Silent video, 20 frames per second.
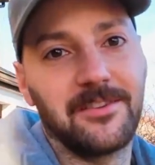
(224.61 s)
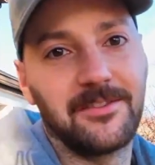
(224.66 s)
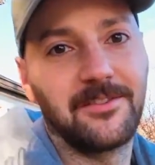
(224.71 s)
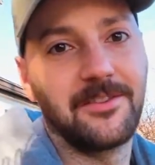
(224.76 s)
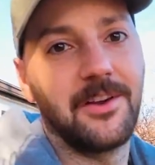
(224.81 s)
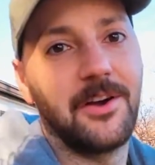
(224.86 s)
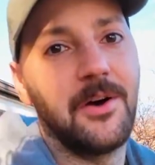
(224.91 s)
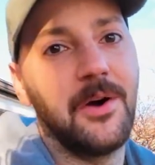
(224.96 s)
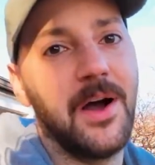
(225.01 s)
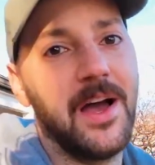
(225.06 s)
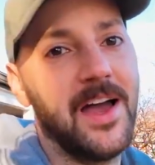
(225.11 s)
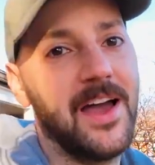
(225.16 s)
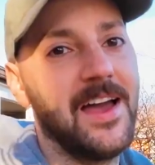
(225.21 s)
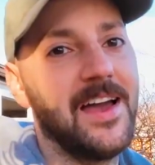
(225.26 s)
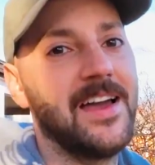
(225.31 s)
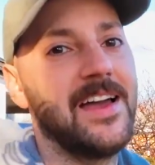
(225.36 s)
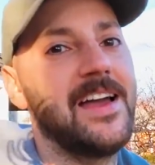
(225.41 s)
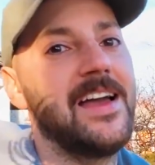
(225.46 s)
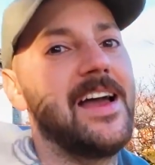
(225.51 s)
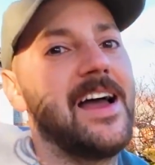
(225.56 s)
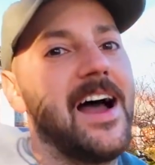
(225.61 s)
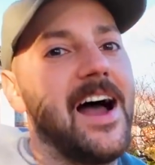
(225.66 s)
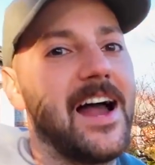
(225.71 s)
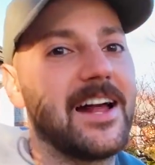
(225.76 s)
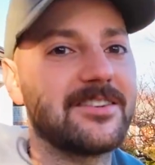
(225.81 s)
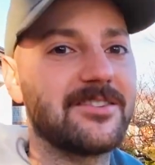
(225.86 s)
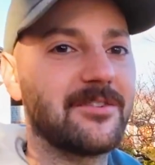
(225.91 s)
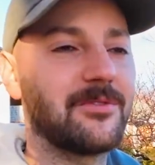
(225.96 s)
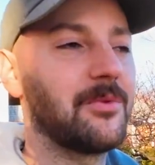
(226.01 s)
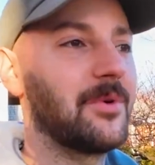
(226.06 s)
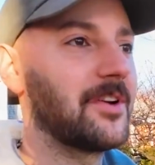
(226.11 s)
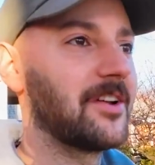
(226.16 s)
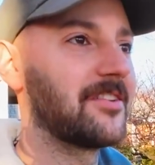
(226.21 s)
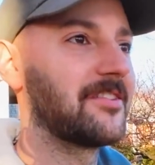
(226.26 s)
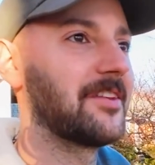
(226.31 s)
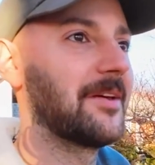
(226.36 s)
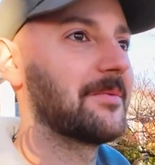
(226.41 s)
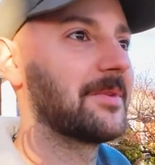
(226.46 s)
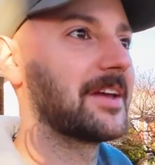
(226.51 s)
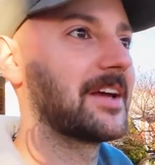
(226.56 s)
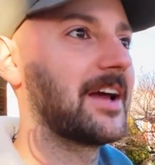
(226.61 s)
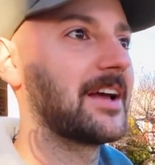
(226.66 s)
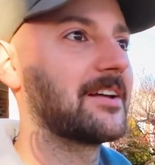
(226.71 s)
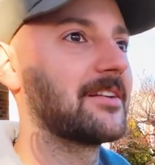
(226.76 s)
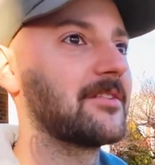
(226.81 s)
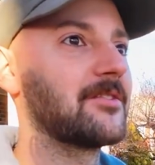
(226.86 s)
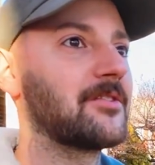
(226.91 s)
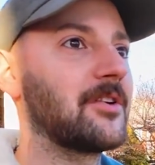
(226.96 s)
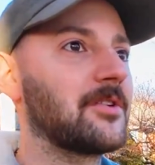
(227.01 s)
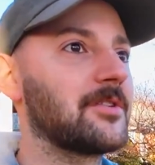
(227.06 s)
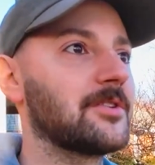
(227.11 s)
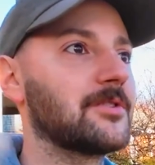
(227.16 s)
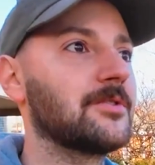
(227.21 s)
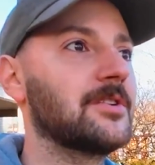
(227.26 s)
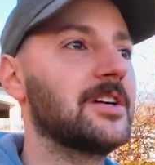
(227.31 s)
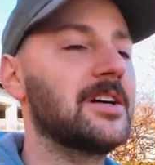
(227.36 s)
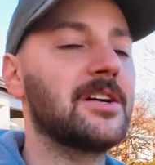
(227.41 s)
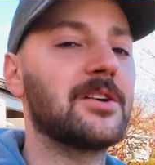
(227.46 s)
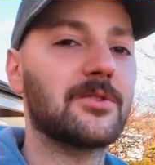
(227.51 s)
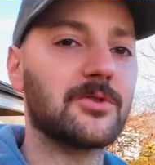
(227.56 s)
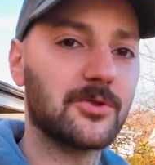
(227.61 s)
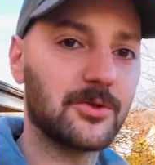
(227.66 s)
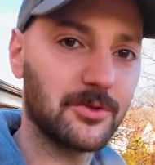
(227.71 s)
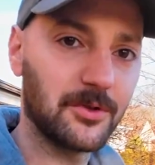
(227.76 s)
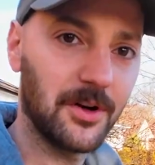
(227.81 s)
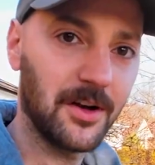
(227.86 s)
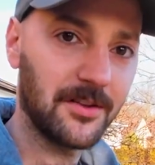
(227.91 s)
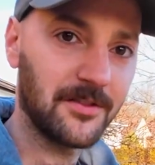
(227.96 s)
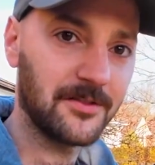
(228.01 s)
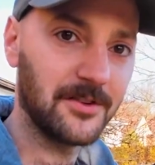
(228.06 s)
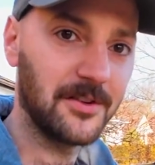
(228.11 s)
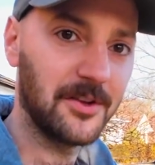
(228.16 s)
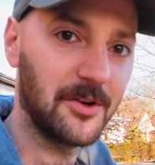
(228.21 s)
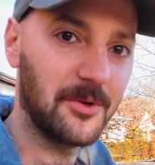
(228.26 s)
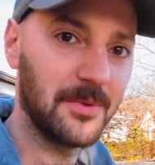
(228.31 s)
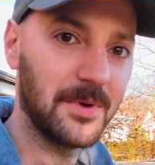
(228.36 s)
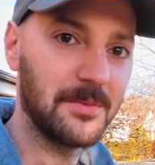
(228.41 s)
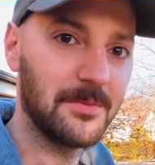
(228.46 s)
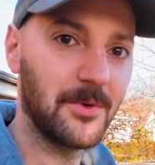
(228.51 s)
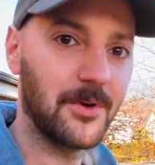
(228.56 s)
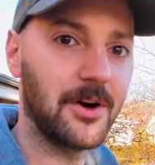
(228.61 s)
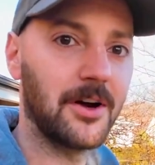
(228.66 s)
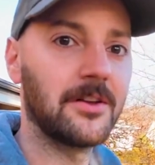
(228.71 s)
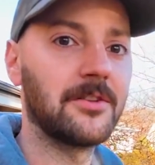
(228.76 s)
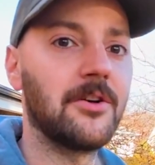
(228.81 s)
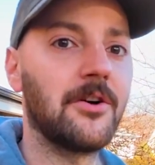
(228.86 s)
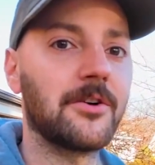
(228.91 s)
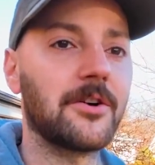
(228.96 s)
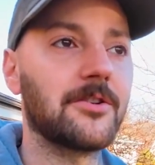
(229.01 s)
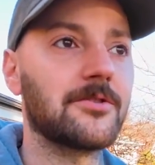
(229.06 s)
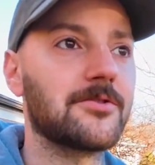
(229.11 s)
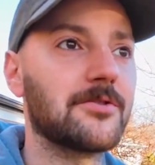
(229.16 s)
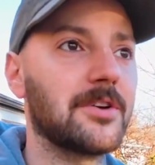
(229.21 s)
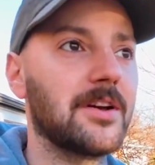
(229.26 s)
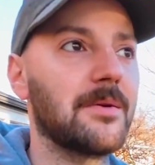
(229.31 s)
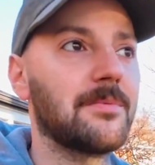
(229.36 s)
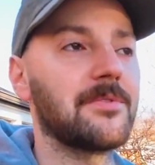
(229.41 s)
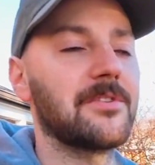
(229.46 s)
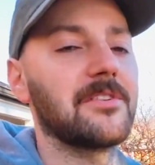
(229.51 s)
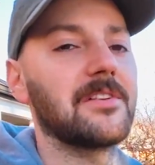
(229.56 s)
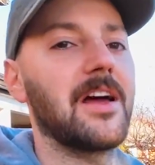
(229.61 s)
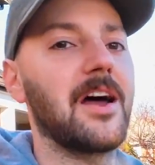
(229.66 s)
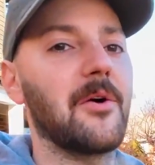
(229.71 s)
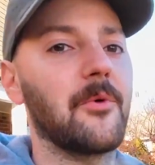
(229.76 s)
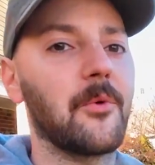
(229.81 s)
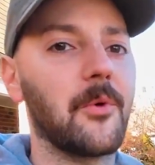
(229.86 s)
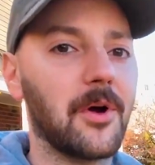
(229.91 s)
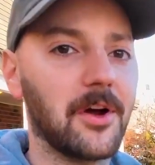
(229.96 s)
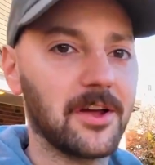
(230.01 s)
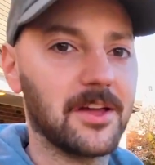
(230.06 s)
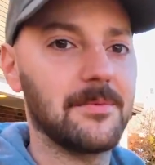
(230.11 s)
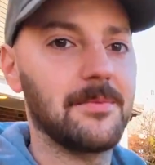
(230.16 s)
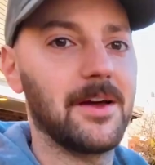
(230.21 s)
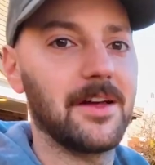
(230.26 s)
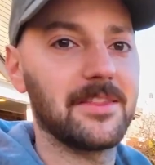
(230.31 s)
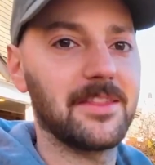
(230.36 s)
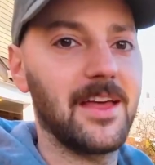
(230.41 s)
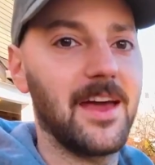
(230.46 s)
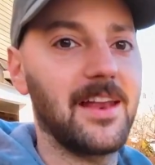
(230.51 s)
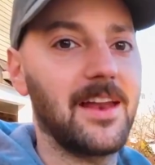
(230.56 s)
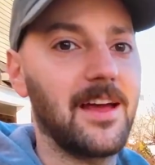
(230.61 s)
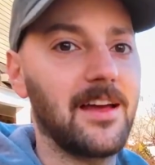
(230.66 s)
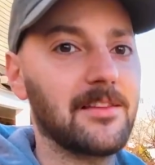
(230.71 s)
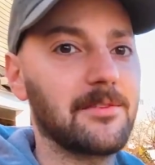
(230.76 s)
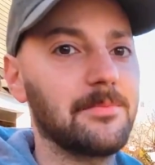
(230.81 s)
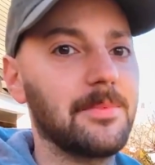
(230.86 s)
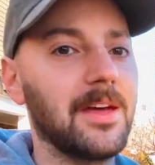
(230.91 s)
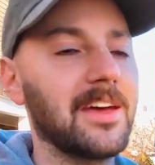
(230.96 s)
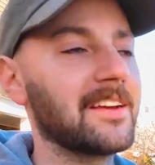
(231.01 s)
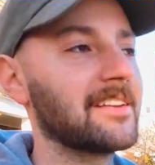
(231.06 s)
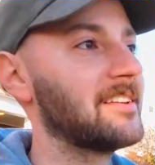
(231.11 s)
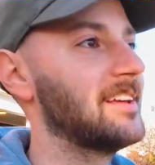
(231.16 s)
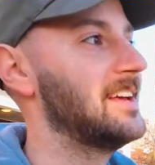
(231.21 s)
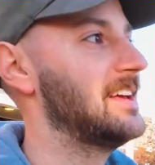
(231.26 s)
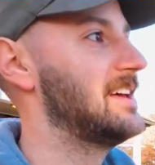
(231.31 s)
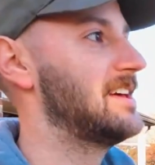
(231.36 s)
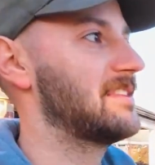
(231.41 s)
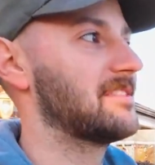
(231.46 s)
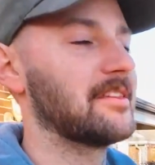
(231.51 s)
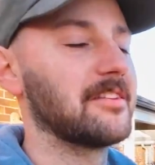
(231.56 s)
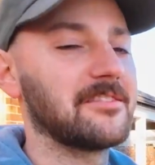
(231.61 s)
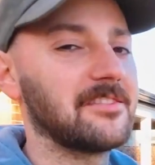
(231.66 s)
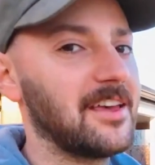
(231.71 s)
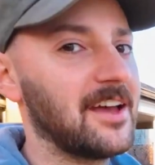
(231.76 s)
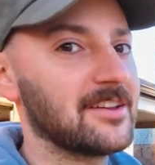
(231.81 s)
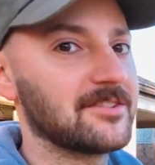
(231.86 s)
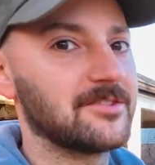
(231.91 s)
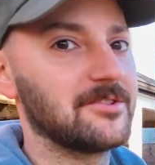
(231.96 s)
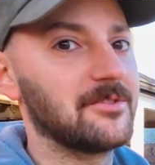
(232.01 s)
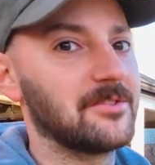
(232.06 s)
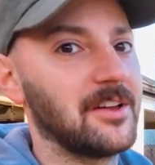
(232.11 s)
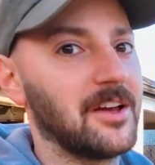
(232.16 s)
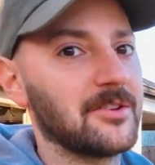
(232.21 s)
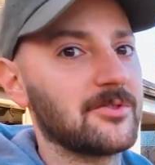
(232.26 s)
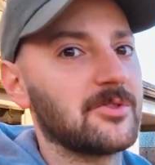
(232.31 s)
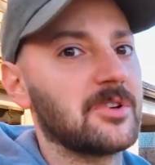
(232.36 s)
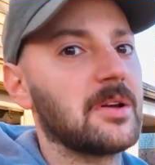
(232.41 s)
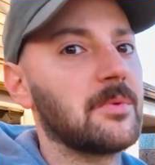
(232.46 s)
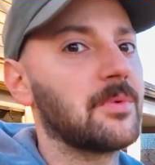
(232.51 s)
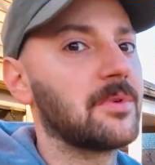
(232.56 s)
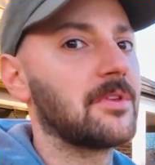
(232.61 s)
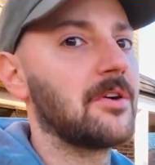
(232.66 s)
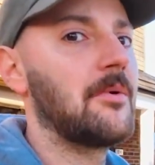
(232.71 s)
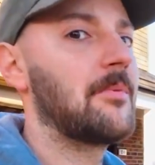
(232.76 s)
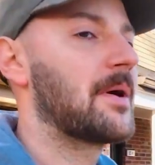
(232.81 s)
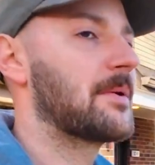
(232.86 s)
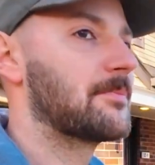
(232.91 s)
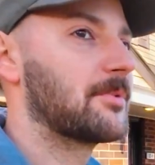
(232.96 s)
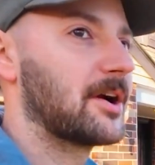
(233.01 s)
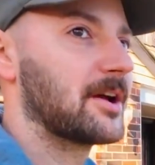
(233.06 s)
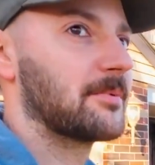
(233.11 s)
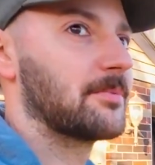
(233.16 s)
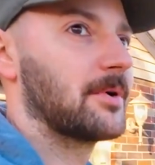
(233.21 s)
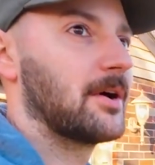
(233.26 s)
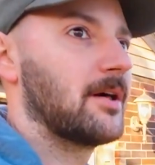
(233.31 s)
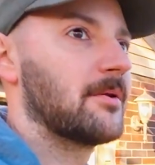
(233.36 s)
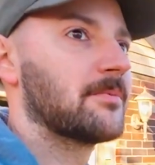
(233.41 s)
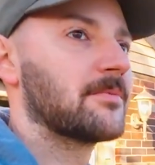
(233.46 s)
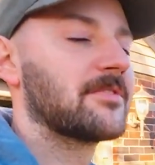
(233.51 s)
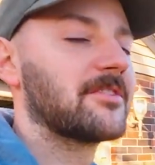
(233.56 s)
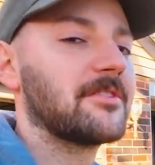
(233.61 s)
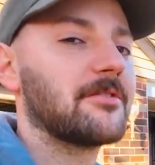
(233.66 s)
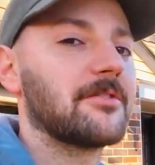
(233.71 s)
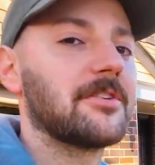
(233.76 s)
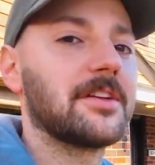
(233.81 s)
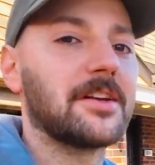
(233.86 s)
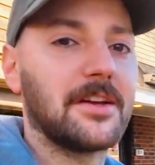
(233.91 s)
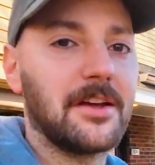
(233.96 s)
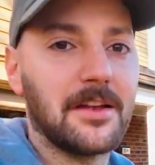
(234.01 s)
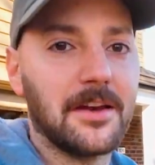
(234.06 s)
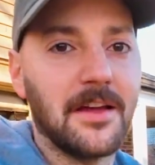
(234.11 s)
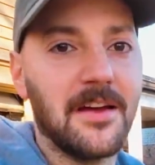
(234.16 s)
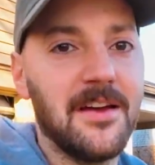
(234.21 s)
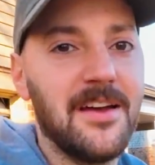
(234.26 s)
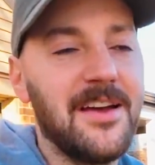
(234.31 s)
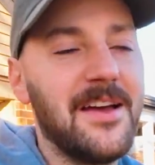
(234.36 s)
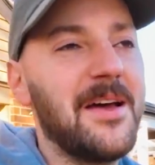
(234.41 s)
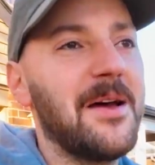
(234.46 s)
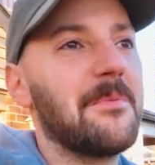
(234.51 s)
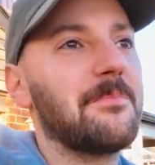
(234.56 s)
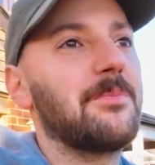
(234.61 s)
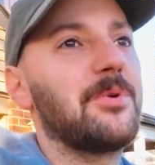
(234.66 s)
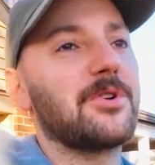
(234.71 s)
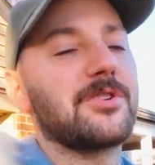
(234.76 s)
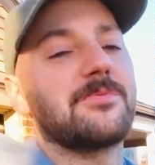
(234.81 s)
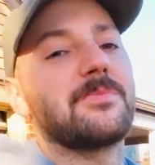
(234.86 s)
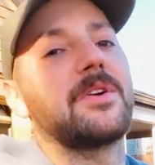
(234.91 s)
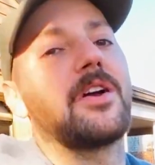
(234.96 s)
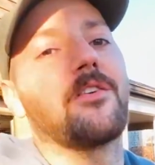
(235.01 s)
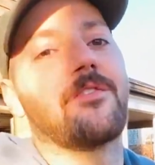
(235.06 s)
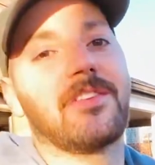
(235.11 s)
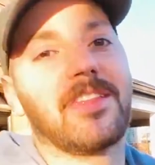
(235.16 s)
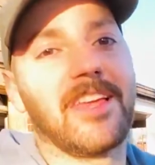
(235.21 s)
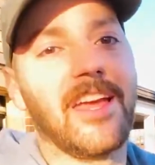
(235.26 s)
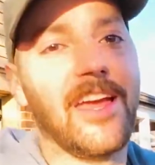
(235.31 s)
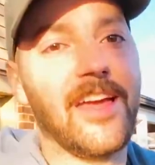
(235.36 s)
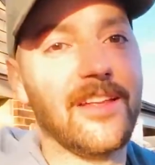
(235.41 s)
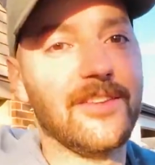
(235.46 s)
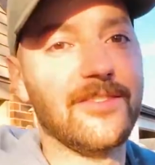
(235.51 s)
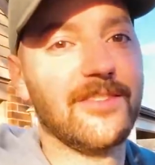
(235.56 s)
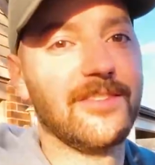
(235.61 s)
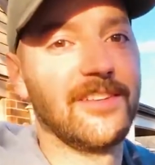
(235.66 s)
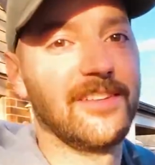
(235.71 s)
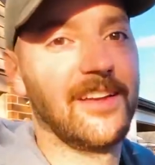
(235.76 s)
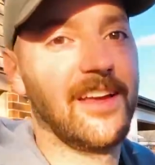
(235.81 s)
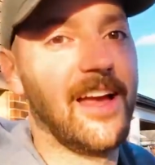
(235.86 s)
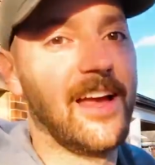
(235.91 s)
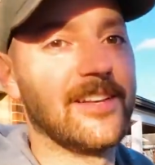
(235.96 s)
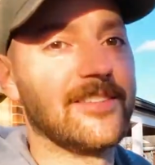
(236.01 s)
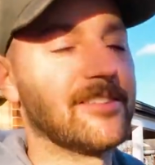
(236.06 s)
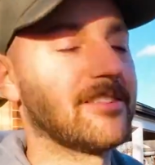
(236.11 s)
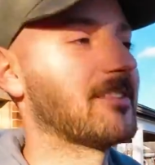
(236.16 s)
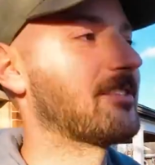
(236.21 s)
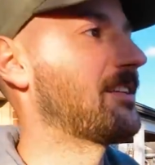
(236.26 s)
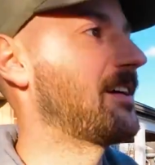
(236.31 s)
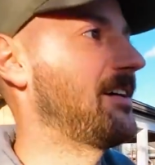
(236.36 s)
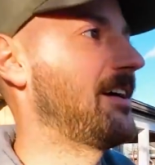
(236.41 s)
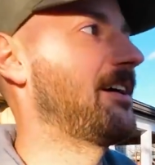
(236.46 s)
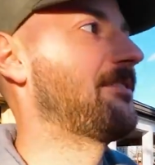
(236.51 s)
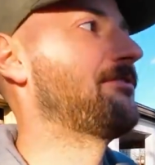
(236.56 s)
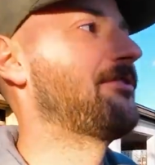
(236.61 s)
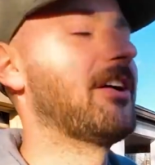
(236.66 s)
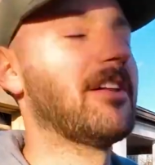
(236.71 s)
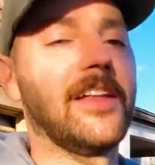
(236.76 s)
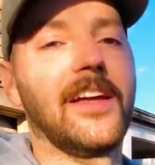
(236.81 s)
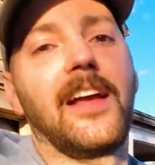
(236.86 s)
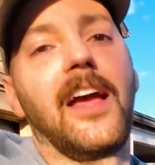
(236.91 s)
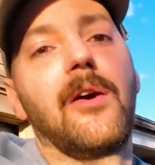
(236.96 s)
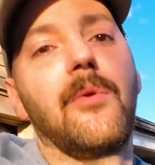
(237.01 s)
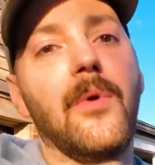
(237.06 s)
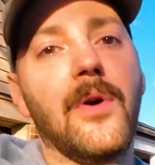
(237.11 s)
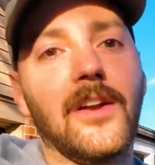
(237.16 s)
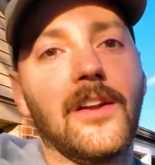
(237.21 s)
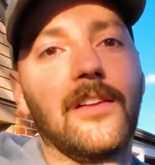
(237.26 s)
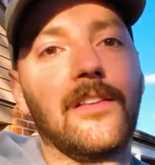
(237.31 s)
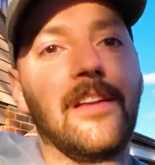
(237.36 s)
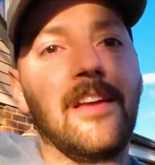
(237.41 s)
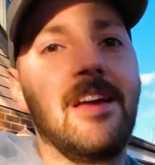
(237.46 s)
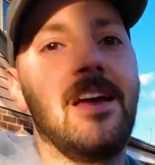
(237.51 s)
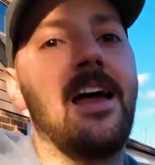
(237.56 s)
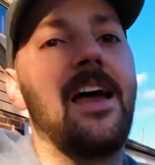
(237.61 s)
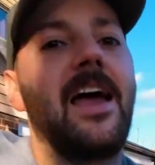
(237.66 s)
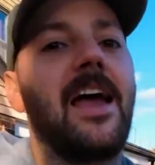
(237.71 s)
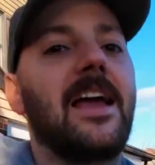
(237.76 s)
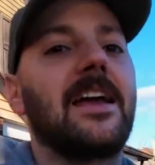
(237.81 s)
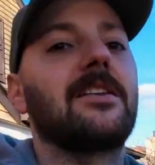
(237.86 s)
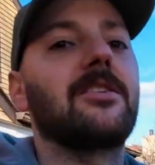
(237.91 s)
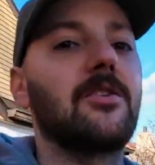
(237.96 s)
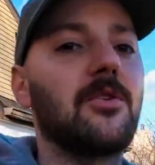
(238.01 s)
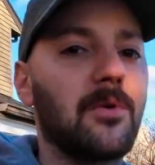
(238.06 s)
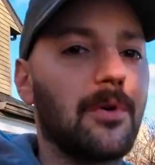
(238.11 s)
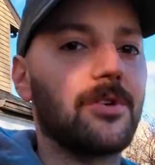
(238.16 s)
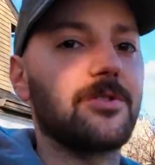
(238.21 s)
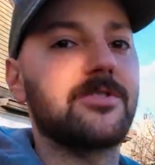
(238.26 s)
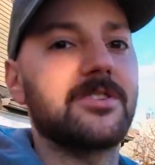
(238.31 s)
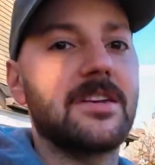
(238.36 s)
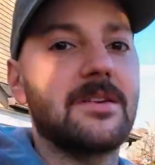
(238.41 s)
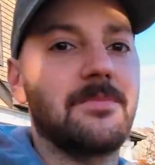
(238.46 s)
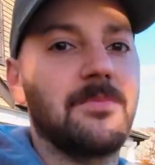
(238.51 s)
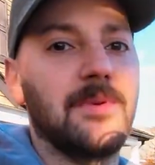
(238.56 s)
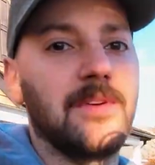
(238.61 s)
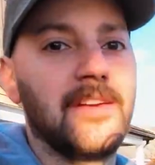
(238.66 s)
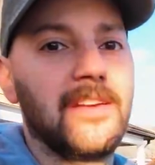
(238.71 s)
So I just wanted something I could start to trust a little bit more on longer trips and not worry about that aspect. This last Utah trip with all my brake problems, it really kind of pushed me over the edge. I felt like I wanted a newer Jeep.